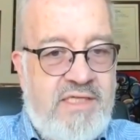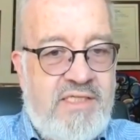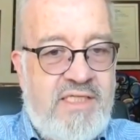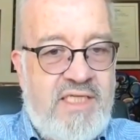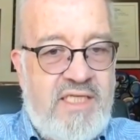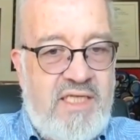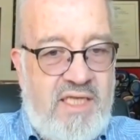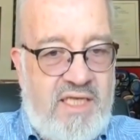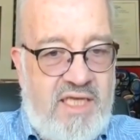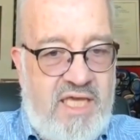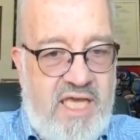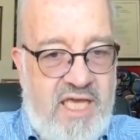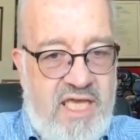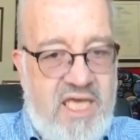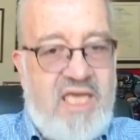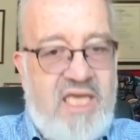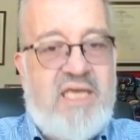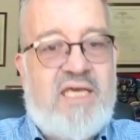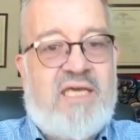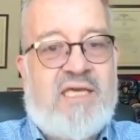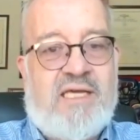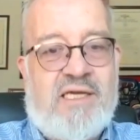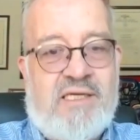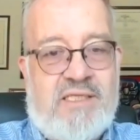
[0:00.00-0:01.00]
that
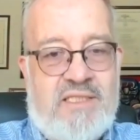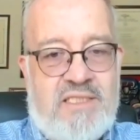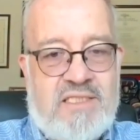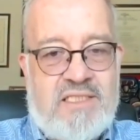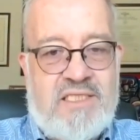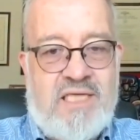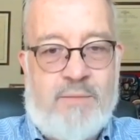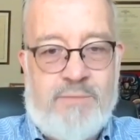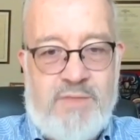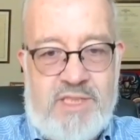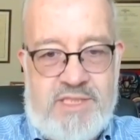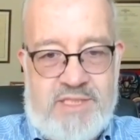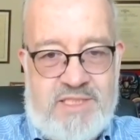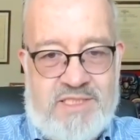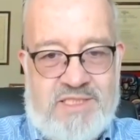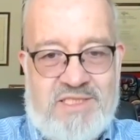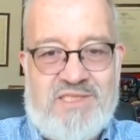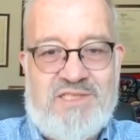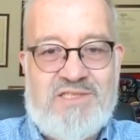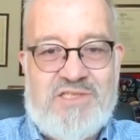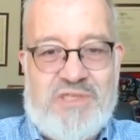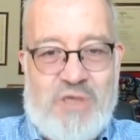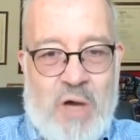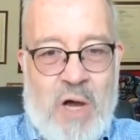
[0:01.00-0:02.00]
he
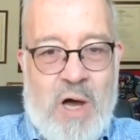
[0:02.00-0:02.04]
summons the